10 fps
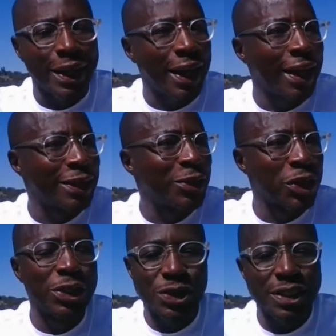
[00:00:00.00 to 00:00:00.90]
Yeah,
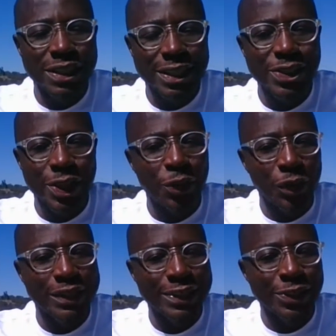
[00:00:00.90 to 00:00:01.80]
what you see is not
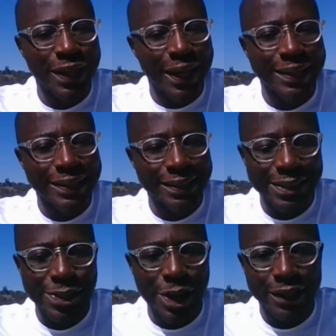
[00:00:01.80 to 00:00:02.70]
what you get.
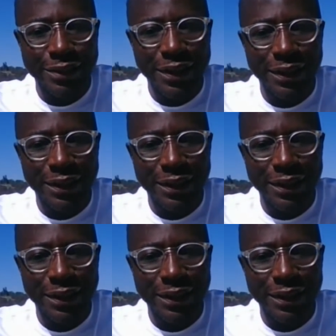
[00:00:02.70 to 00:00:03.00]
He's not the